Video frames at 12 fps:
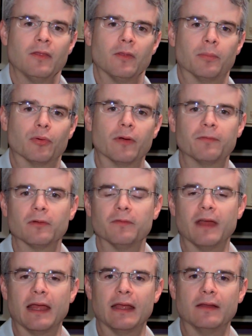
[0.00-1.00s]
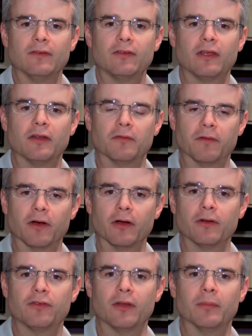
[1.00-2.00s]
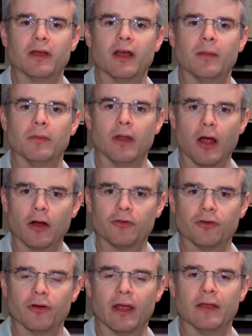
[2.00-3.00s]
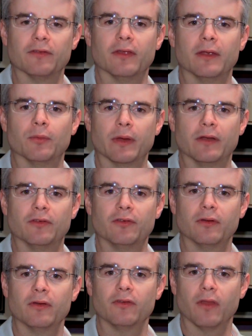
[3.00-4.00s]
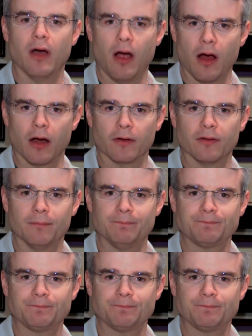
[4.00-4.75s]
The peripheral veins converge and become larger as they reach the heart.